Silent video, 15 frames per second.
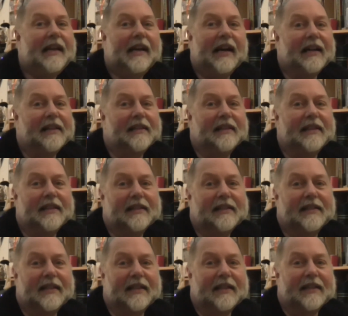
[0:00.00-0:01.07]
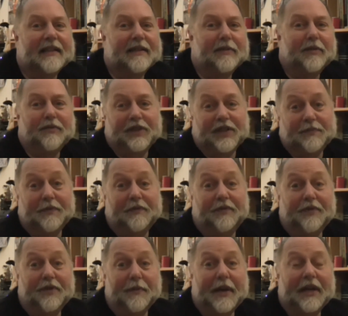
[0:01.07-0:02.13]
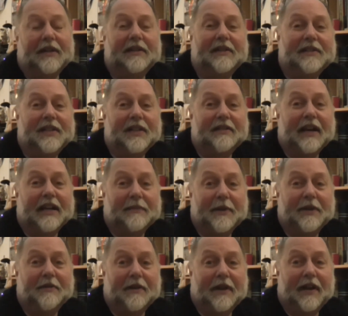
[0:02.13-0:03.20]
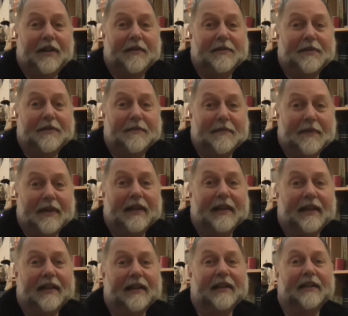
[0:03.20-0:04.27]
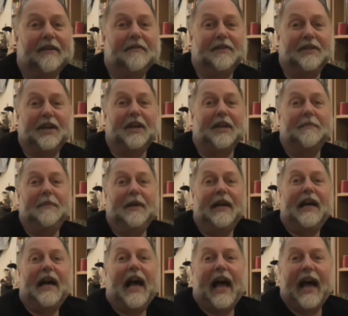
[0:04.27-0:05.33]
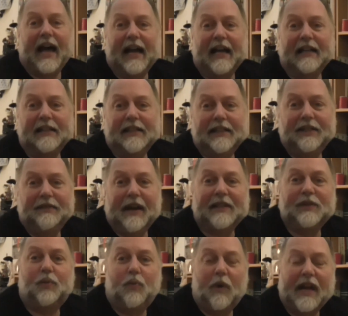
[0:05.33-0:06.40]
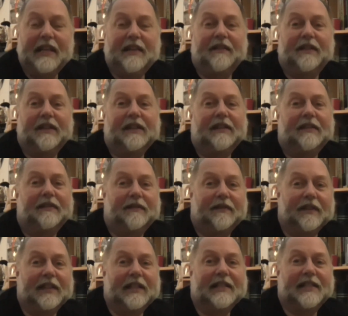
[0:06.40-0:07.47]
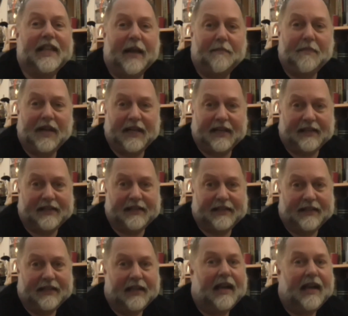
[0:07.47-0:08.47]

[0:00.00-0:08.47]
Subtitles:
and that or just before the bell. So you had to be in your classroom on time, and you had to wait for at least 10 minutes